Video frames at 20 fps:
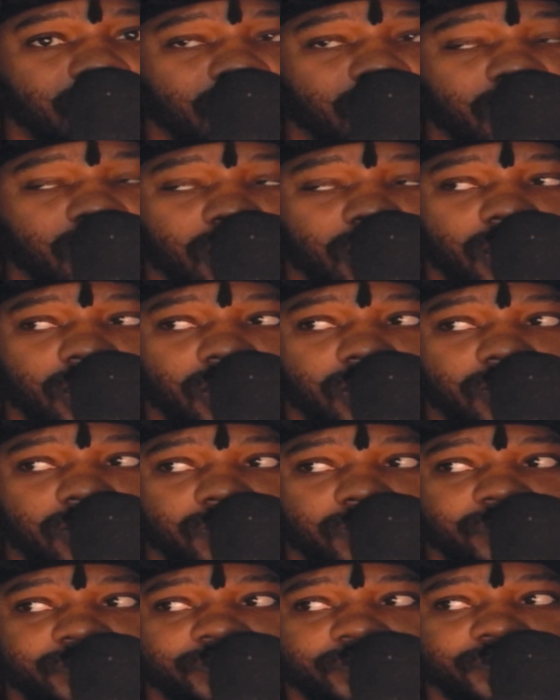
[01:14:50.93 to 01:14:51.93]

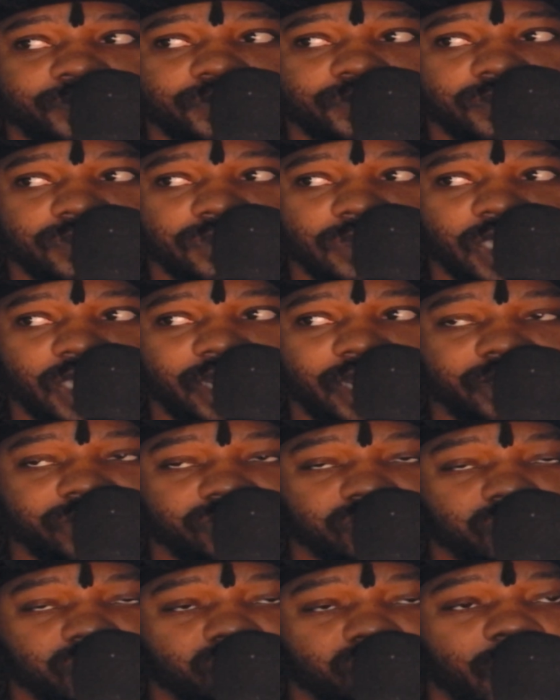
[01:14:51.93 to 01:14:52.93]
um, and there
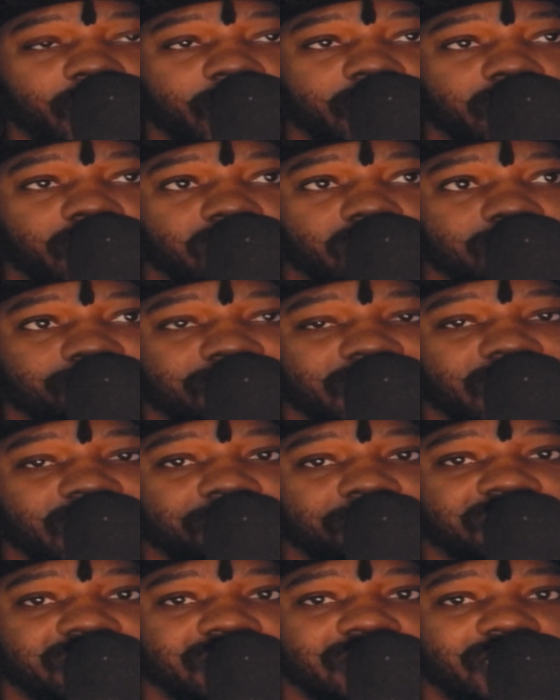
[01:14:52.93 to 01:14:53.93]
was triangles being
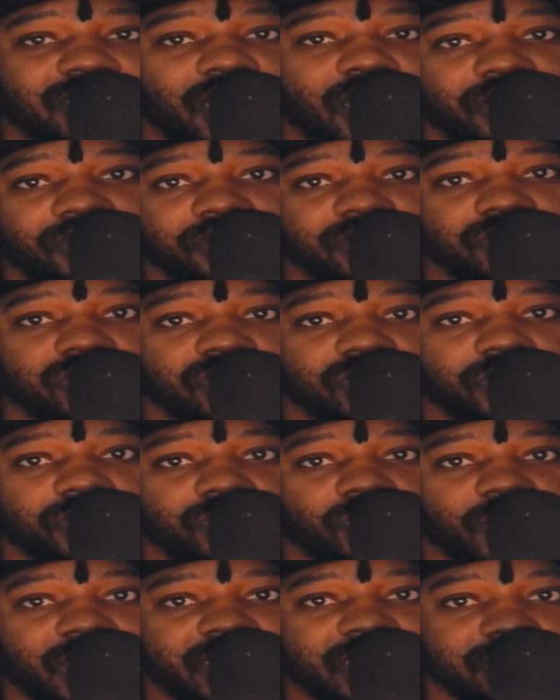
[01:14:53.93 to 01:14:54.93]
put together in
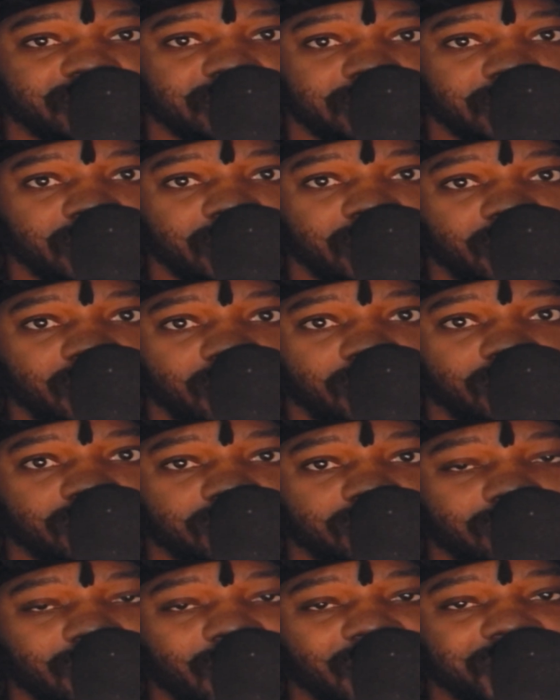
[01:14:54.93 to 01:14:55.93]
certain ways.
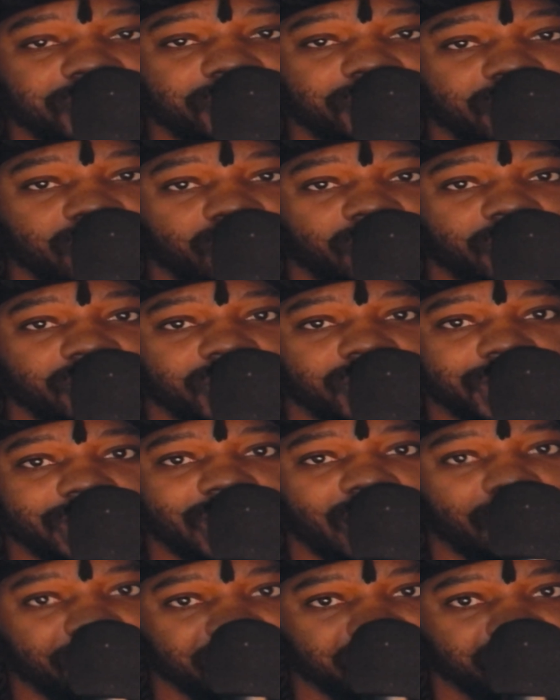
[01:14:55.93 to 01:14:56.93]
So that's where the word
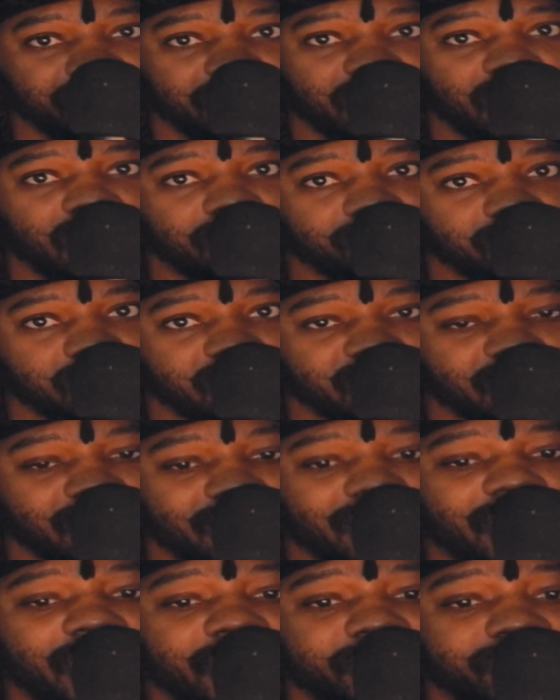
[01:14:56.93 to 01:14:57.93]
geometry comes
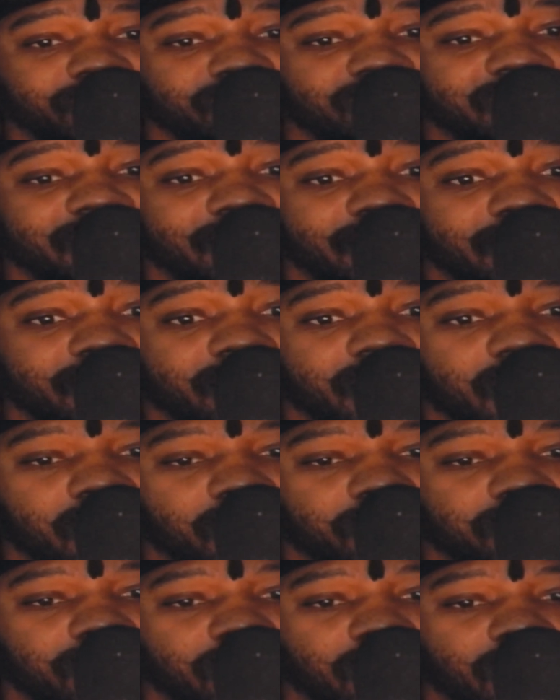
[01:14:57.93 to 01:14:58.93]
in case you didn't know.
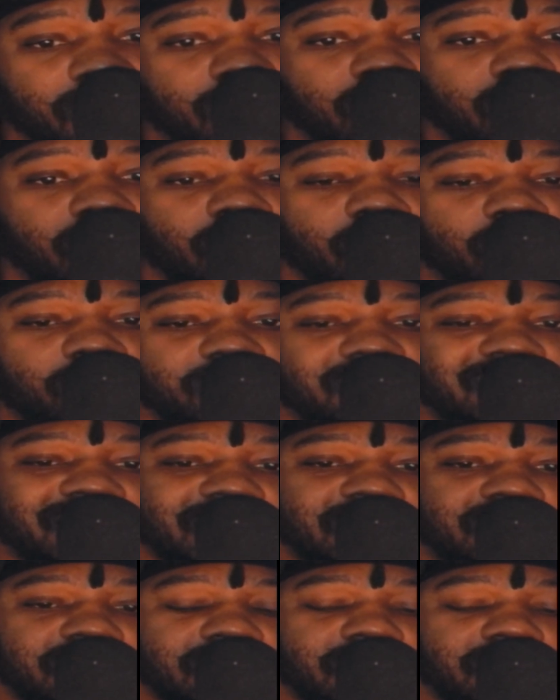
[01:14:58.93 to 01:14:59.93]
We're teaching